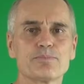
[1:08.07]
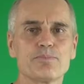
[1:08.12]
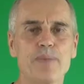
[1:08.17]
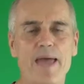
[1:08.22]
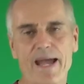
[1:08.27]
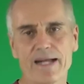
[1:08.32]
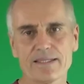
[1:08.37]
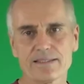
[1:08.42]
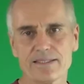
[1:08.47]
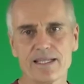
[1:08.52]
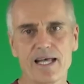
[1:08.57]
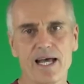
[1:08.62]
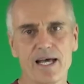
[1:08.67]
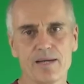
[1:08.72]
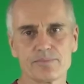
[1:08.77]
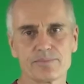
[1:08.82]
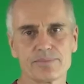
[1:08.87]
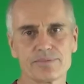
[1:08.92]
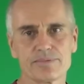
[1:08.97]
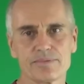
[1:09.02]
packed it
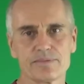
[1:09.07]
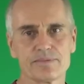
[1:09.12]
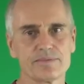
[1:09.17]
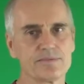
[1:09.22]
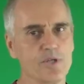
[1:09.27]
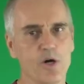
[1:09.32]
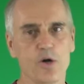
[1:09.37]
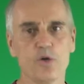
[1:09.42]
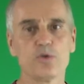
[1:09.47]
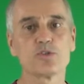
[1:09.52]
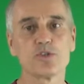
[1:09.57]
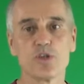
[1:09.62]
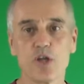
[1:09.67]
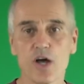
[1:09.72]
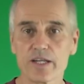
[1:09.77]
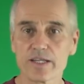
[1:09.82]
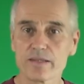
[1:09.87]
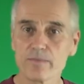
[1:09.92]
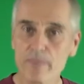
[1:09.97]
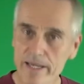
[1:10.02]
up. No,
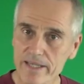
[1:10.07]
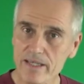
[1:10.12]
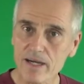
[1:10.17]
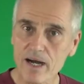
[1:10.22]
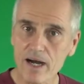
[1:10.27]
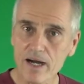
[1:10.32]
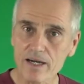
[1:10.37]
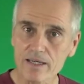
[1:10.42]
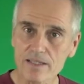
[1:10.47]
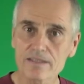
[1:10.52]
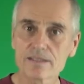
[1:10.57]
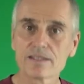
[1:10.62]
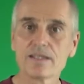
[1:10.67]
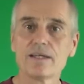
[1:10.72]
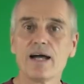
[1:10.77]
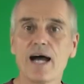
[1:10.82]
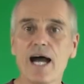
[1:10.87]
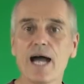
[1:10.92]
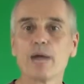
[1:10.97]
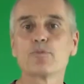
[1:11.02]
not in my car.
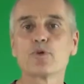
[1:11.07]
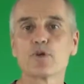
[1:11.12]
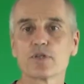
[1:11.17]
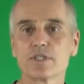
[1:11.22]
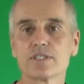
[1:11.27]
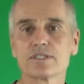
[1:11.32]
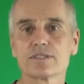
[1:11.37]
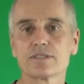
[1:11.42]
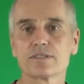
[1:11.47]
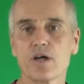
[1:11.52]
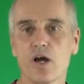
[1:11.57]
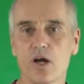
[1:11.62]
I put it